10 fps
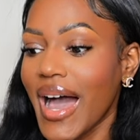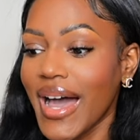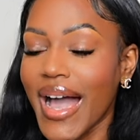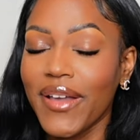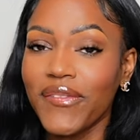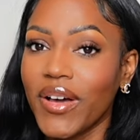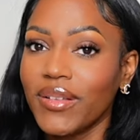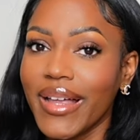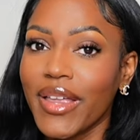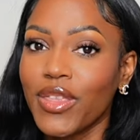I felt
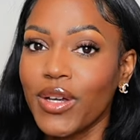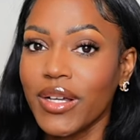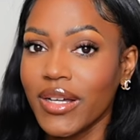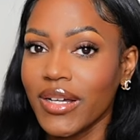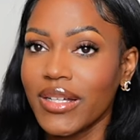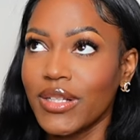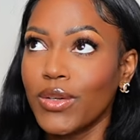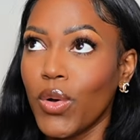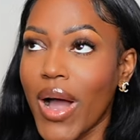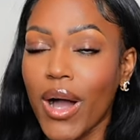like the good
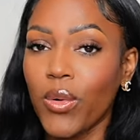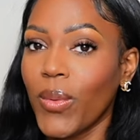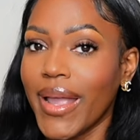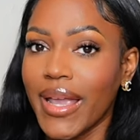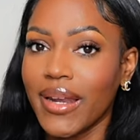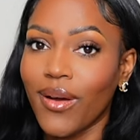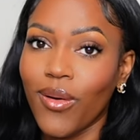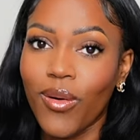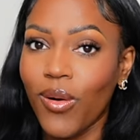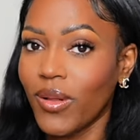outweighed
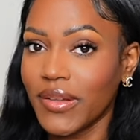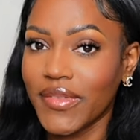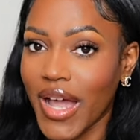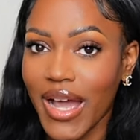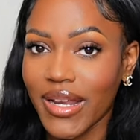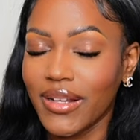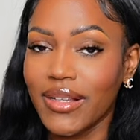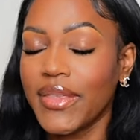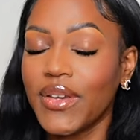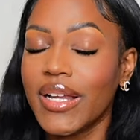all of that.
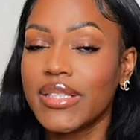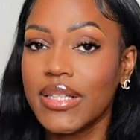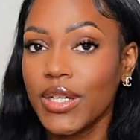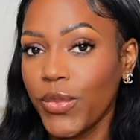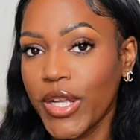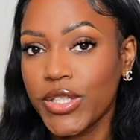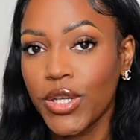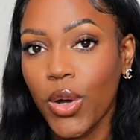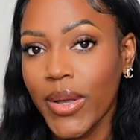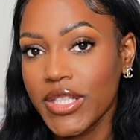I think that's a good way to
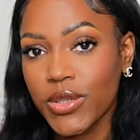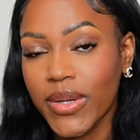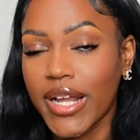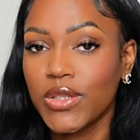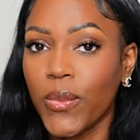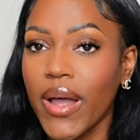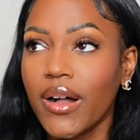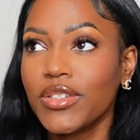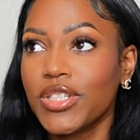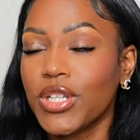go into it as
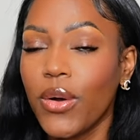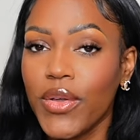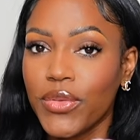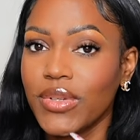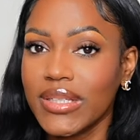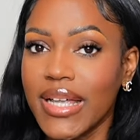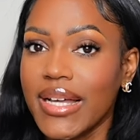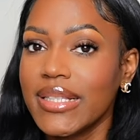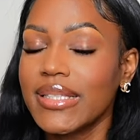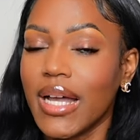well, just going through the
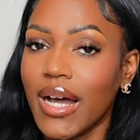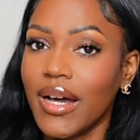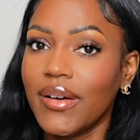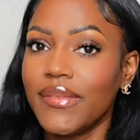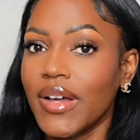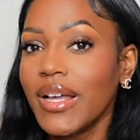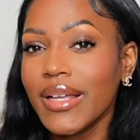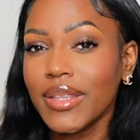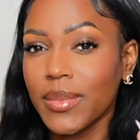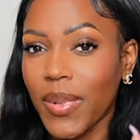lens of
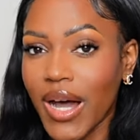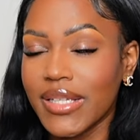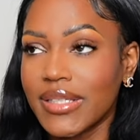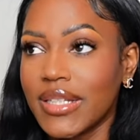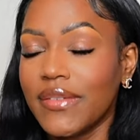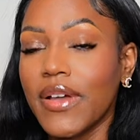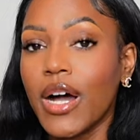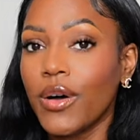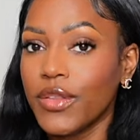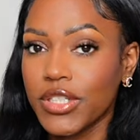the positive
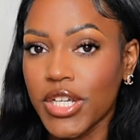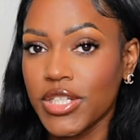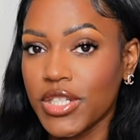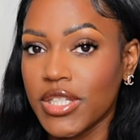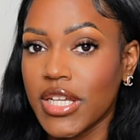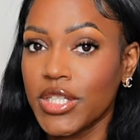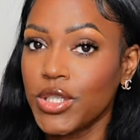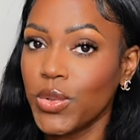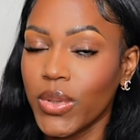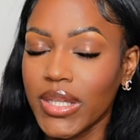health changes that
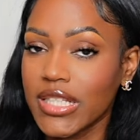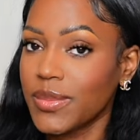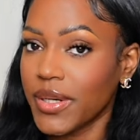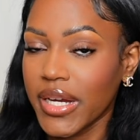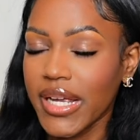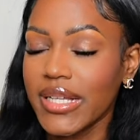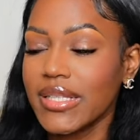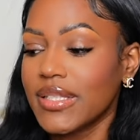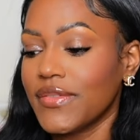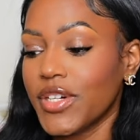you will
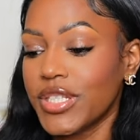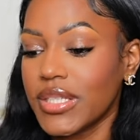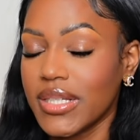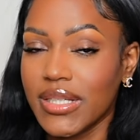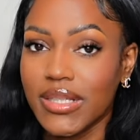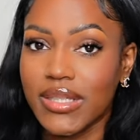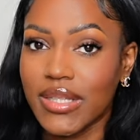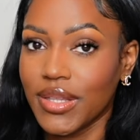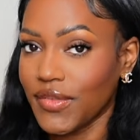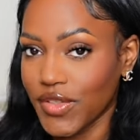experience versus
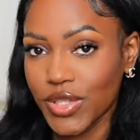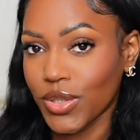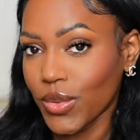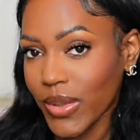the physical